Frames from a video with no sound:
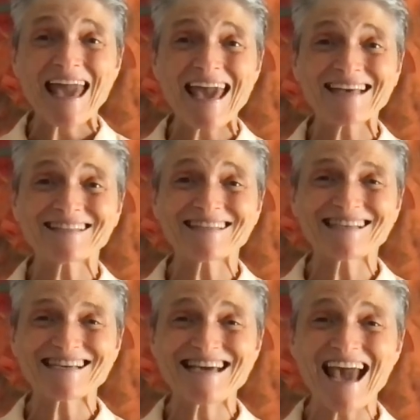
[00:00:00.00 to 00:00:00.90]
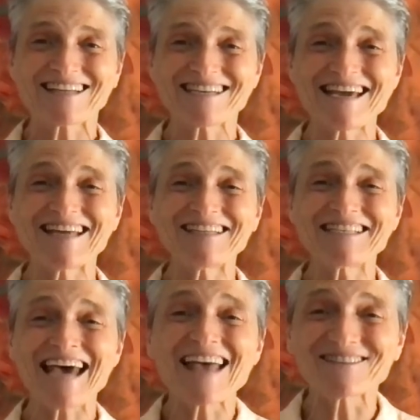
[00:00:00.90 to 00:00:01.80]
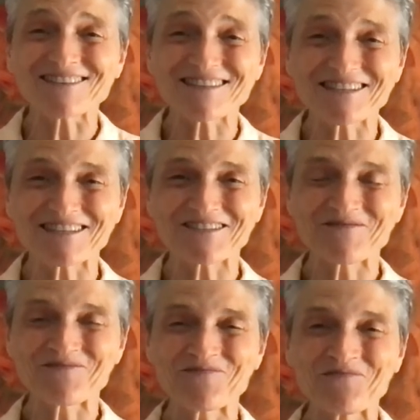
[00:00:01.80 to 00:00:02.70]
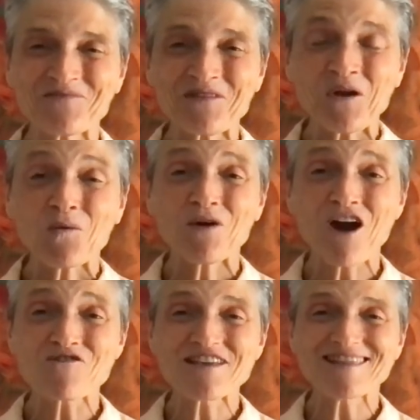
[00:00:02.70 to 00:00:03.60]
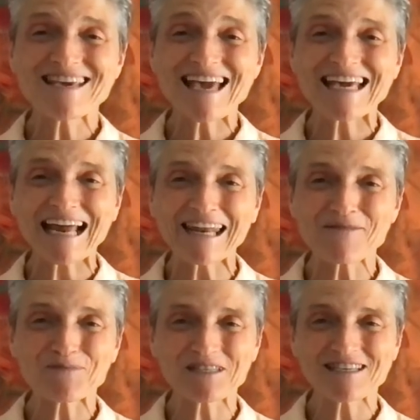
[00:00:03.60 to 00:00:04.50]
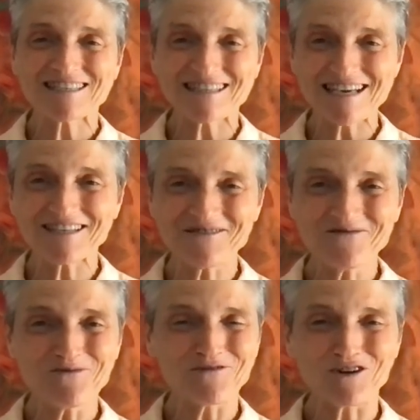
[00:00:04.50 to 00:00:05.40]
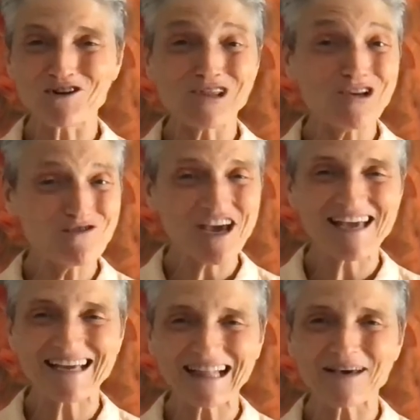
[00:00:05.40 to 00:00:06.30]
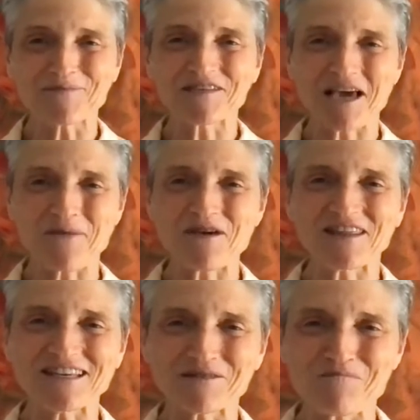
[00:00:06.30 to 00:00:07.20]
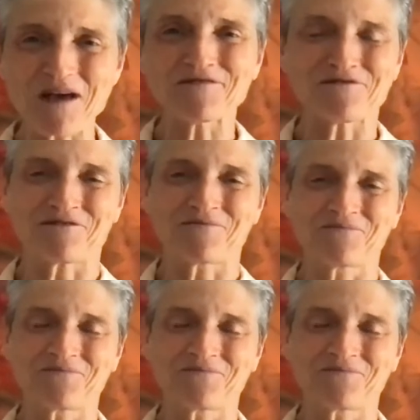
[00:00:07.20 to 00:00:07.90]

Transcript: It's getting intense. We are in the eclipse season. We've got a lunar eclipse coming this month.